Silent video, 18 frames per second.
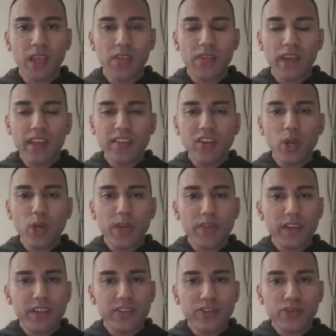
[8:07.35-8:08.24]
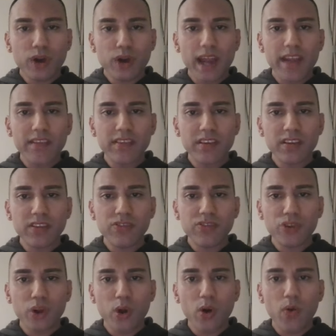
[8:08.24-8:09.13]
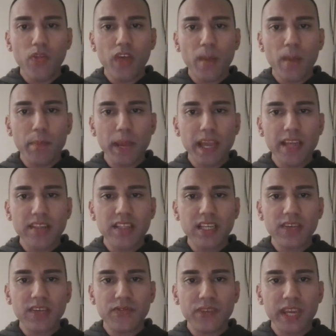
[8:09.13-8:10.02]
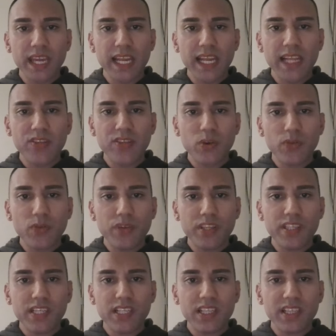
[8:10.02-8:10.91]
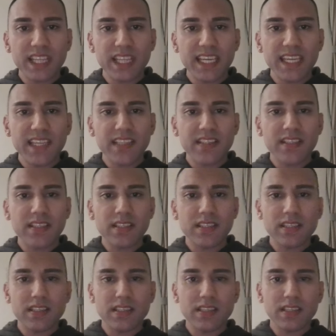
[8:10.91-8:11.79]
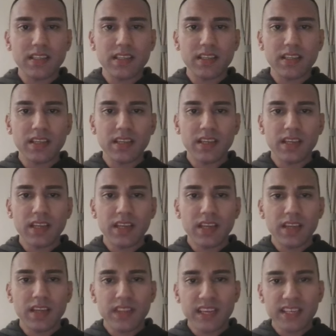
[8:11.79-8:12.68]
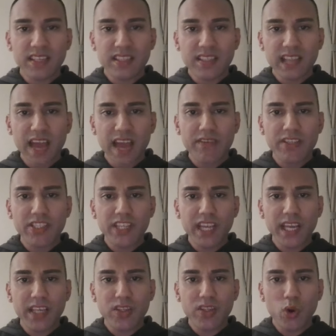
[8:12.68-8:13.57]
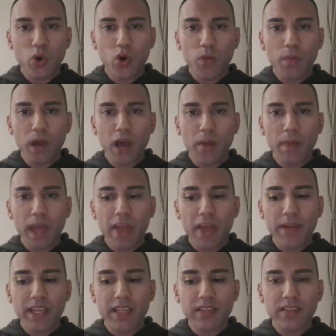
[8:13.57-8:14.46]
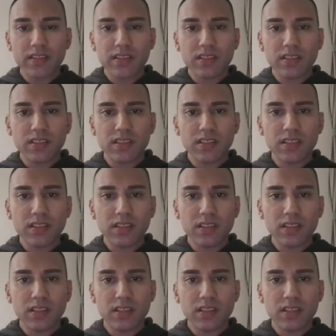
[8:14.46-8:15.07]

They don't even try to control their basic feelings or physical needs. They're savages or barbarians.